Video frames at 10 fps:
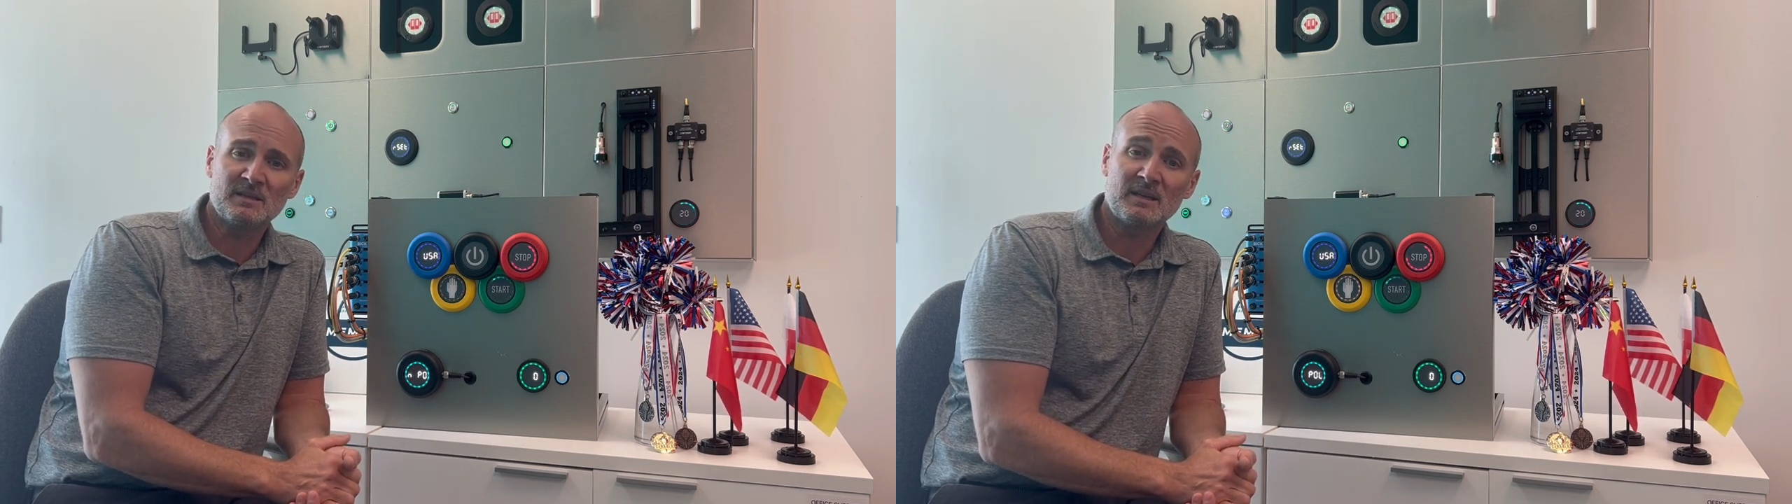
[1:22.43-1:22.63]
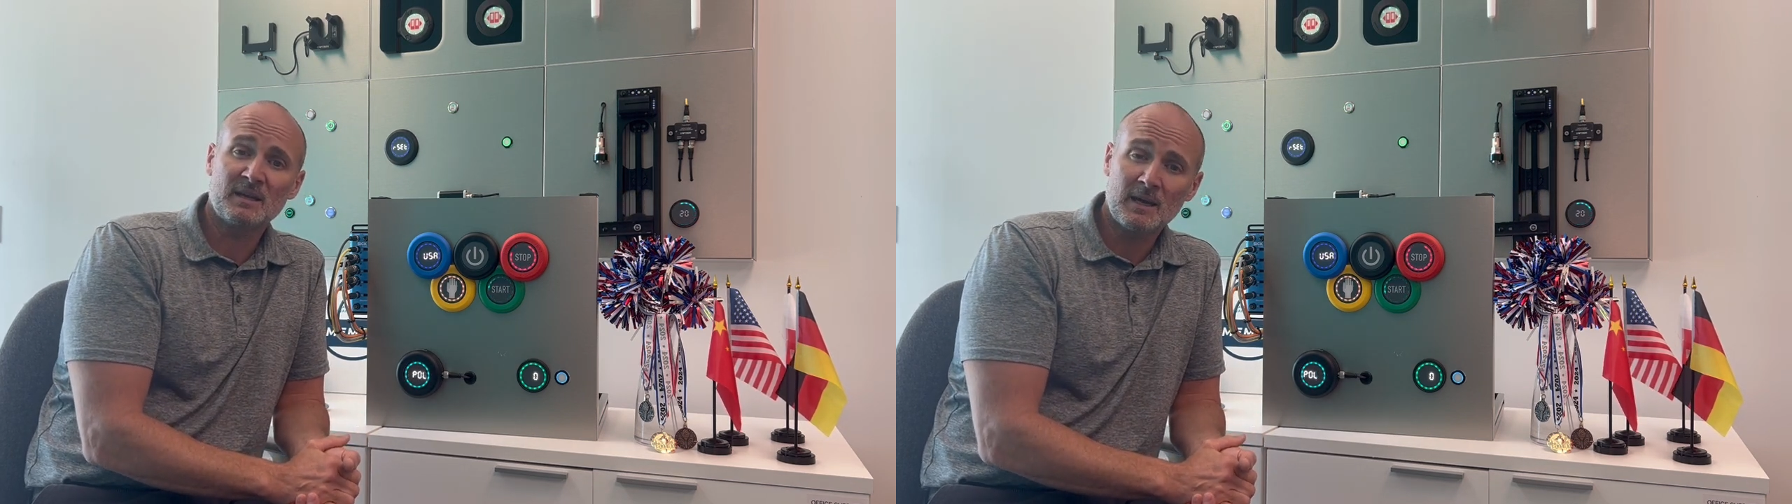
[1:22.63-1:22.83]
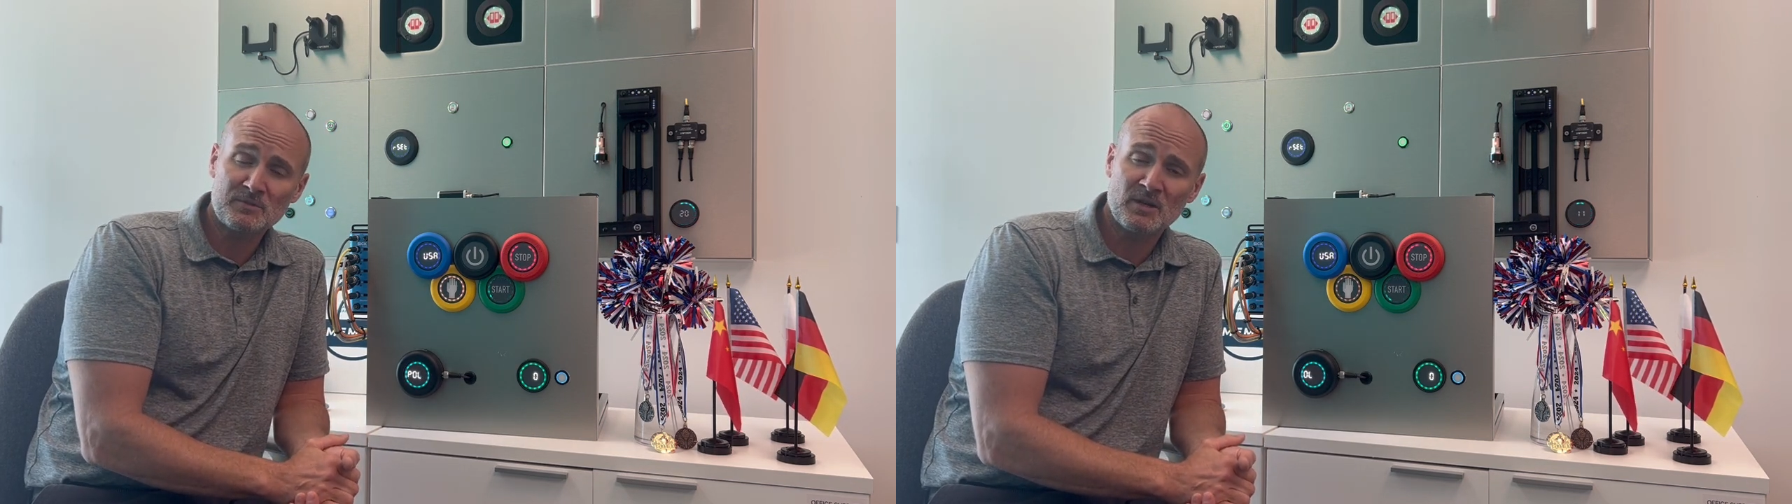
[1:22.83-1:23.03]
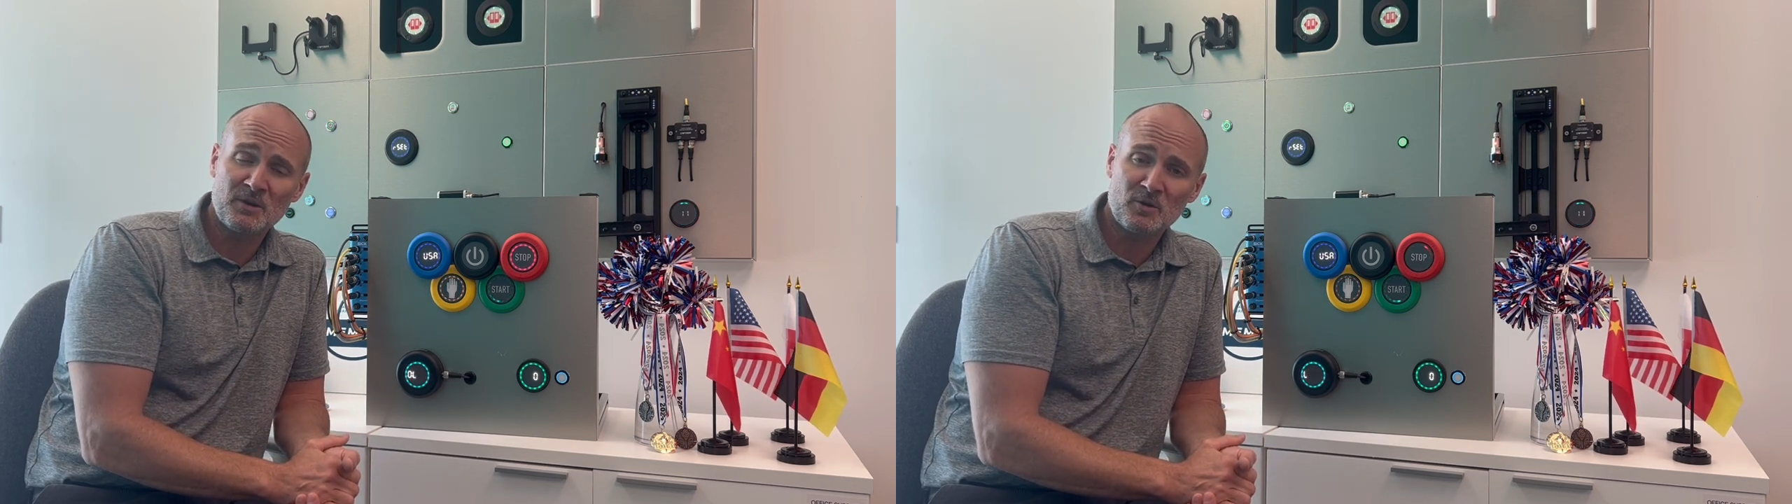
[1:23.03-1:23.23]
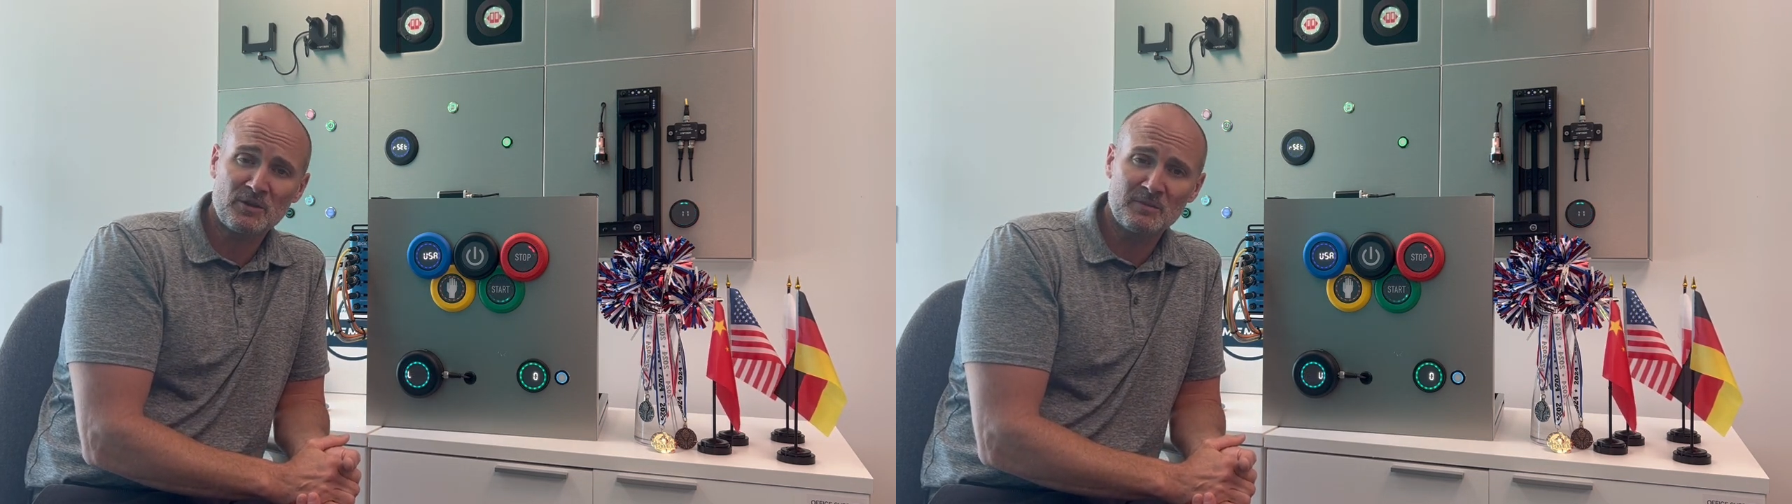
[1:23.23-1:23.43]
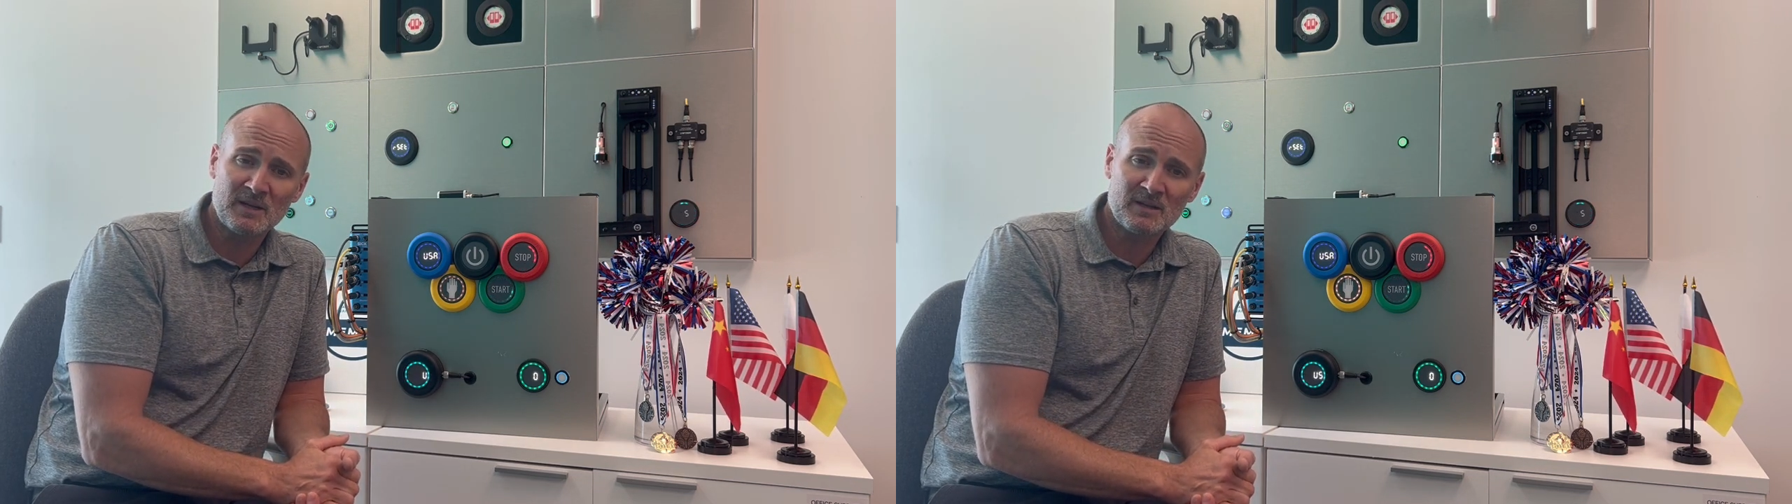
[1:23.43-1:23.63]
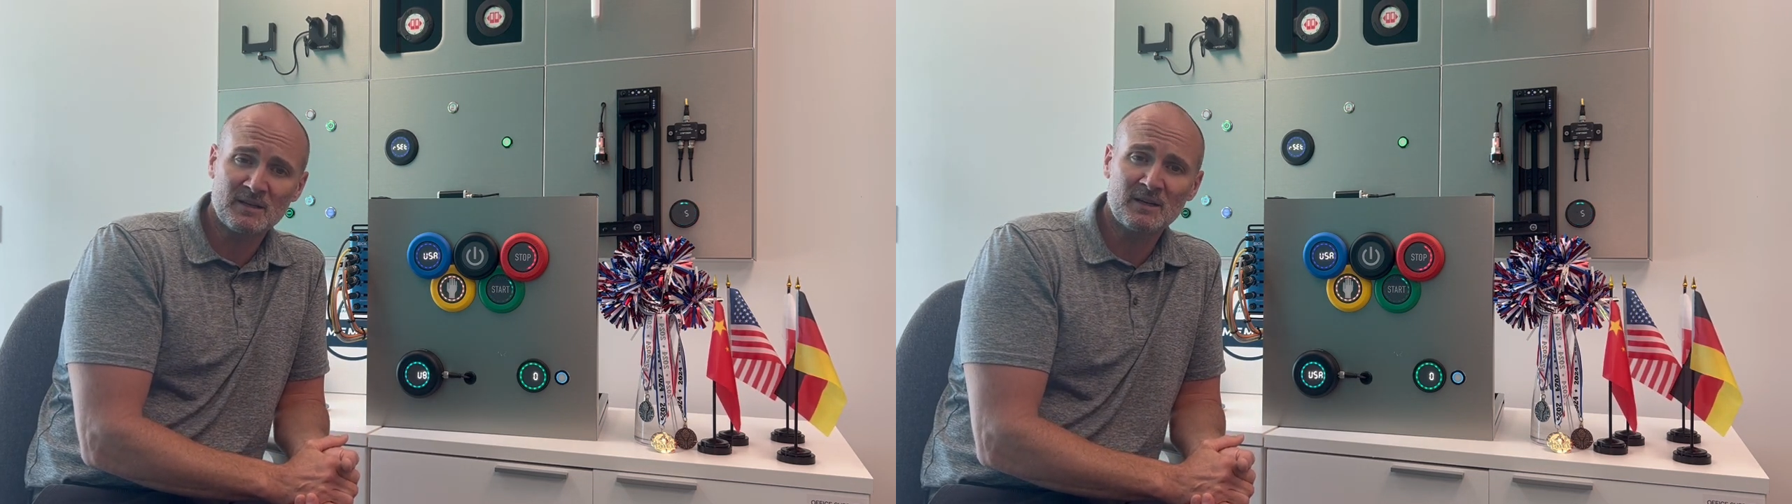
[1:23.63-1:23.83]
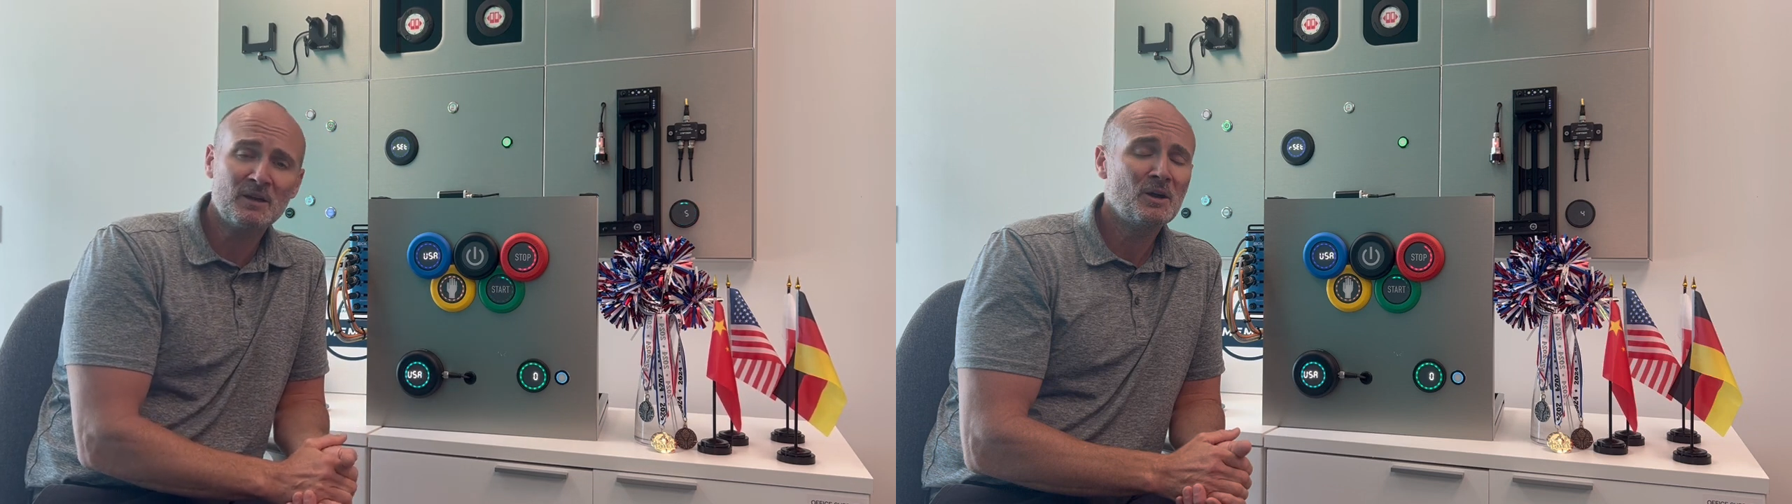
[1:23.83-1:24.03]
at CAPTRON North America,